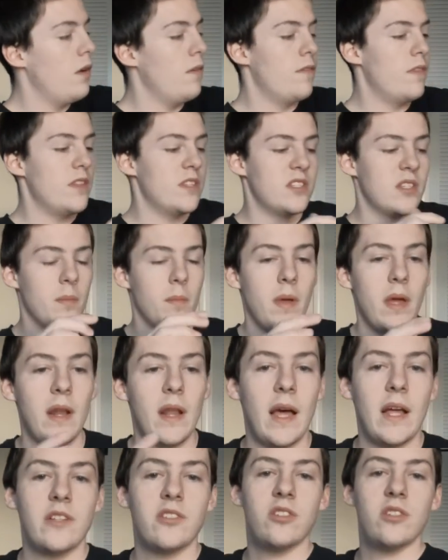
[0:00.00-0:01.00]
of the
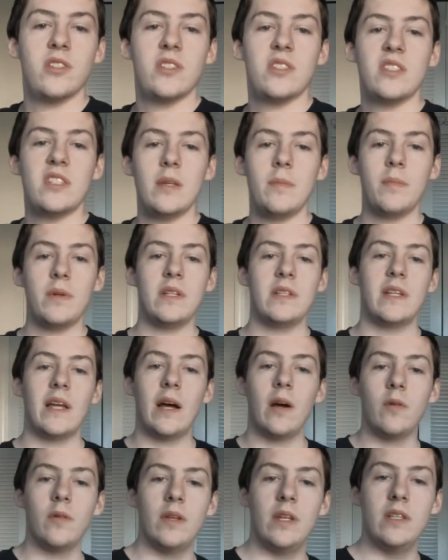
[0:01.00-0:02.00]
cement actually seeping
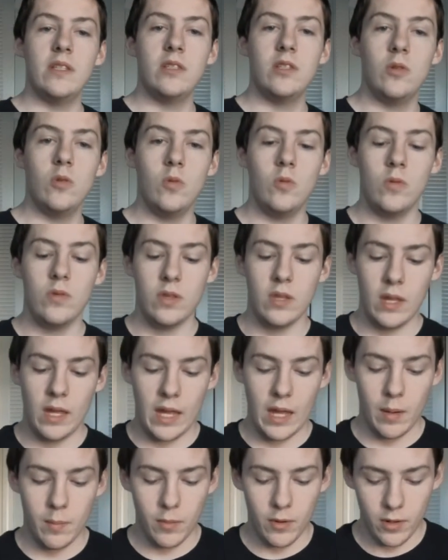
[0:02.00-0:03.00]
down into the
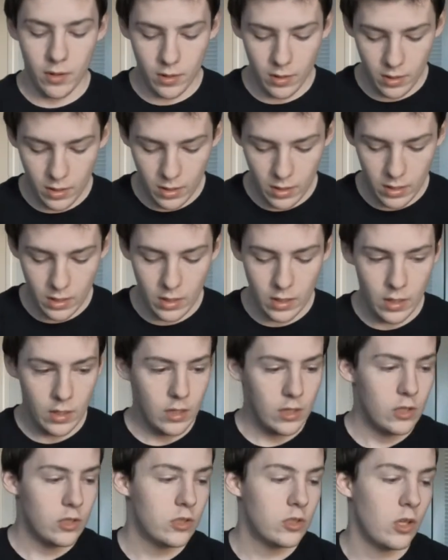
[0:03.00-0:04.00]
hammer.
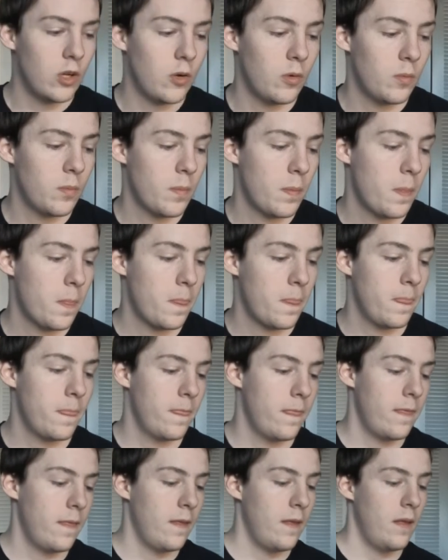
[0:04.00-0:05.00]
So
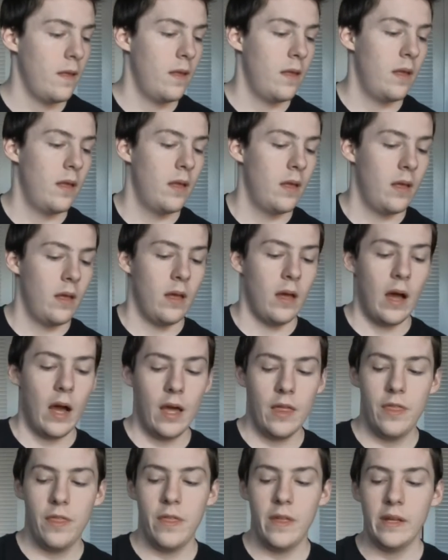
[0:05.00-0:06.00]

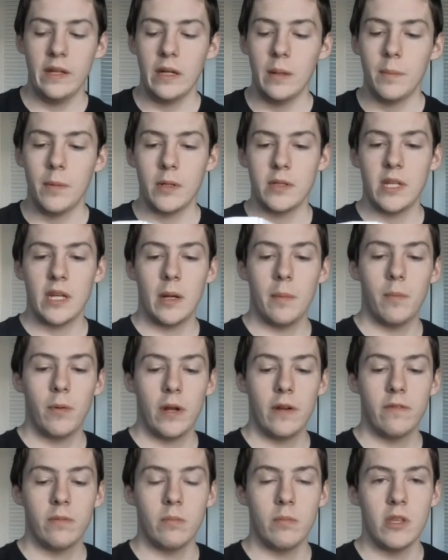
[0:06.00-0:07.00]
I think I'm gonna take a
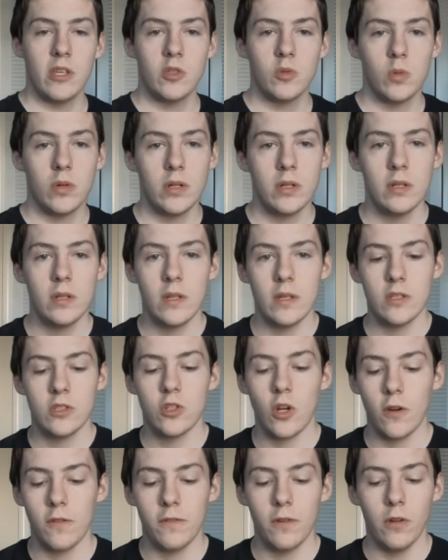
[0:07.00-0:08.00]
break from this one,
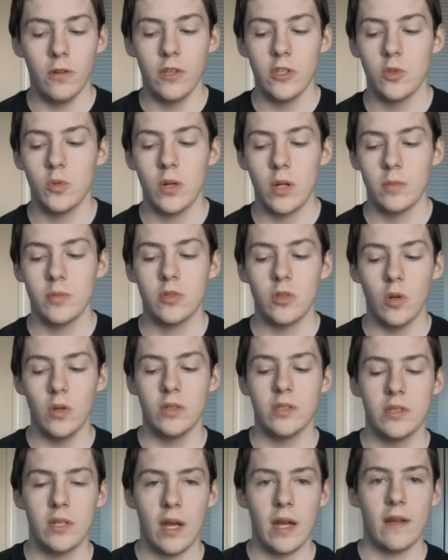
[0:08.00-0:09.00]
start filling this one up so
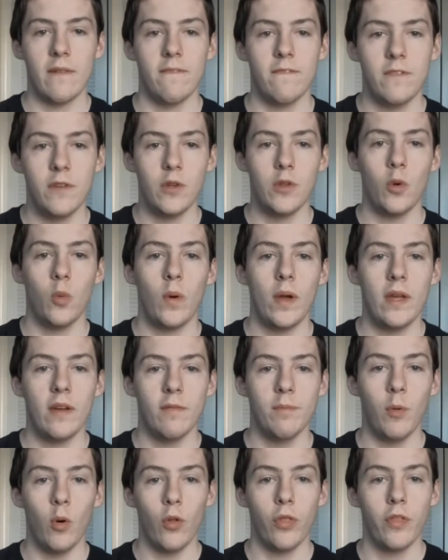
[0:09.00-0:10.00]
I can feel the weight
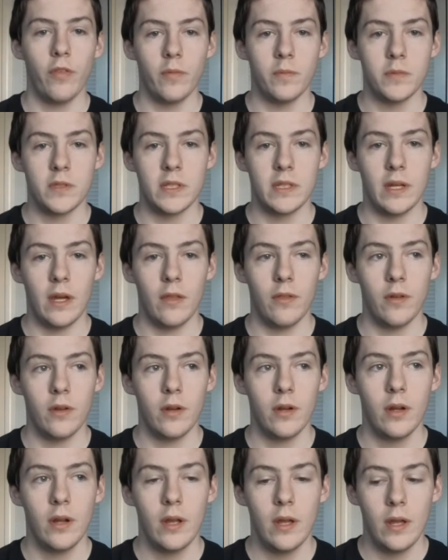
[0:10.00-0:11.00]
of both of them
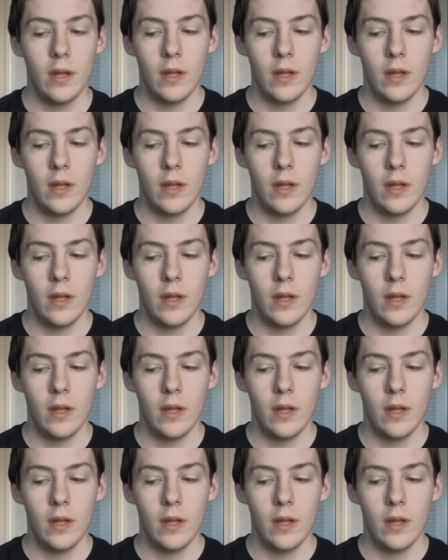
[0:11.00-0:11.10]
together.